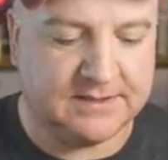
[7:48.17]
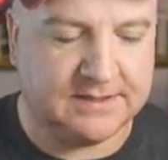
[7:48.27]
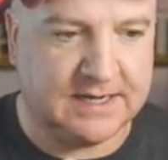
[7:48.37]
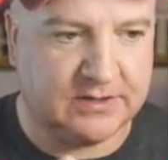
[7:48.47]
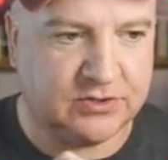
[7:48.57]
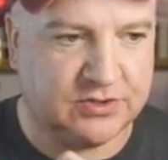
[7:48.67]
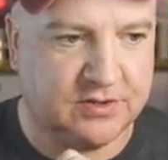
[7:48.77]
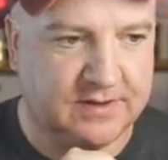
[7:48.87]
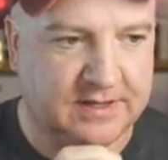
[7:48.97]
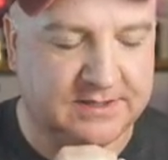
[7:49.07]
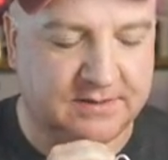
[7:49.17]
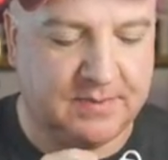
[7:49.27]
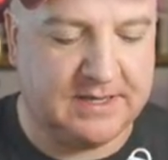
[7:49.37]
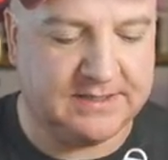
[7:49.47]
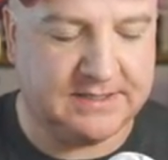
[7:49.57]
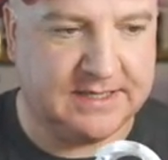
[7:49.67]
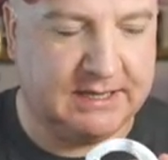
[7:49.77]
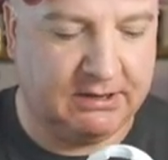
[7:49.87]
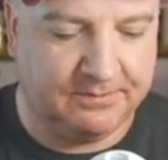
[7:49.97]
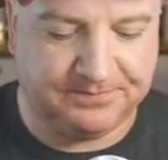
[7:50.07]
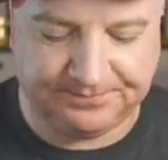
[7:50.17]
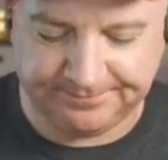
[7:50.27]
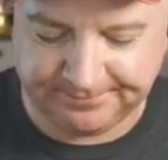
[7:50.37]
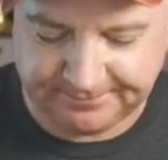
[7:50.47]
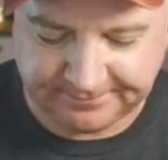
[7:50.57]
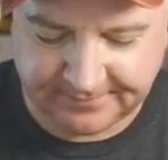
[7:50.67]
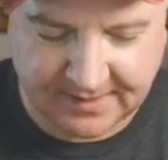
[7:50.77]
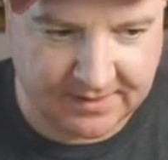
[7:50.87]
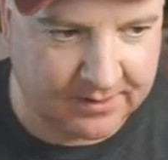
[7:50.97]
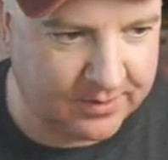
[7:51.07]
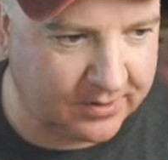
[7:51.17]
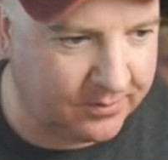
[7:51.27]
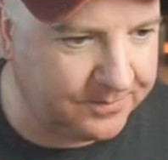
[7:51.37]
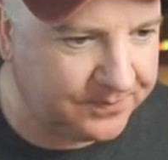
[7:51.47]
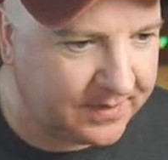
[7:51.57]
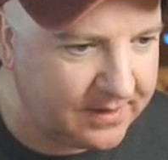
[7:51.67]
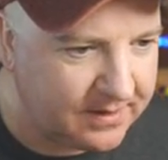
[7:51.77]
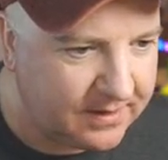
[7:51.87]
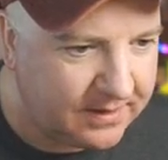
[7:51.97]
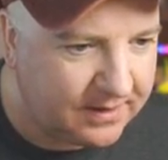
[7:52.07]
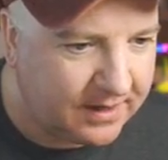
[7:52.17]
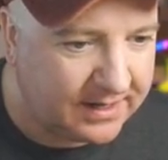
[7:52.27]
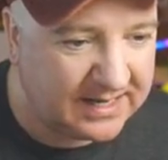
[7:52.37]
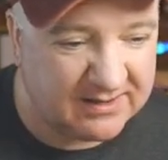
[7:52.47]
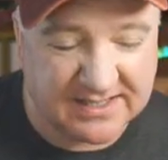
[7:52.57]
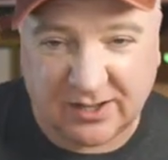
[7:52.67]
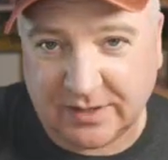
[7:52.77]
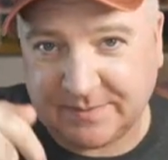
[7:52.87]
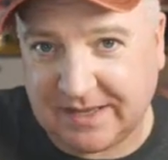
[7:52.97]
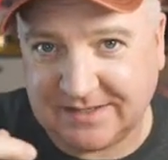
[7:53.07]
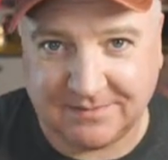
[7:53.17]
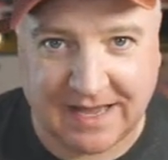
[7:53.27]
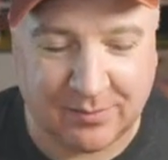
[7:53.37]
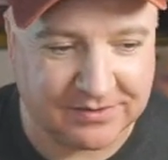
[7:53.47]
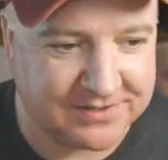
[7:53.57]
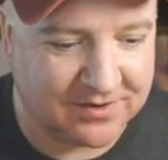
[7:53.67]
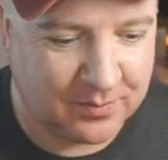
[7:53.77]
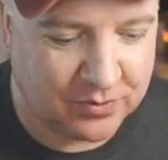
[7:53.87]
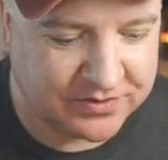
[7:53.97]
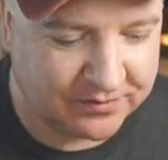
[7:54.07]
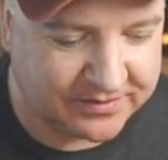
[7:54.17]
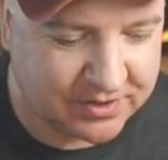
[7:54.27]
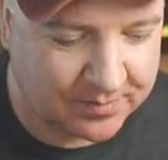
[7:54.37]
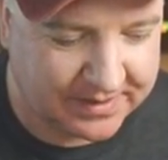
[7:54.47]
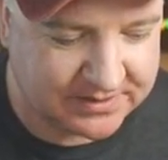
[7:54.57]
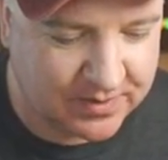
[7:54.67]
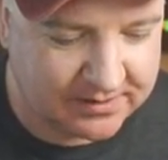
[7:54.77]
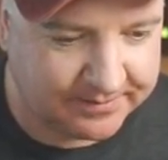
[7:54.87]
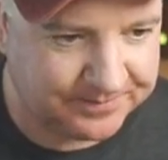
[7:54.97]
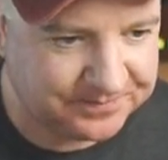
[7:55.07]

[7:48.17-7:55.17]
attached to these pieces here. There we go. And it allows the USB cable to sort of push through the top as well.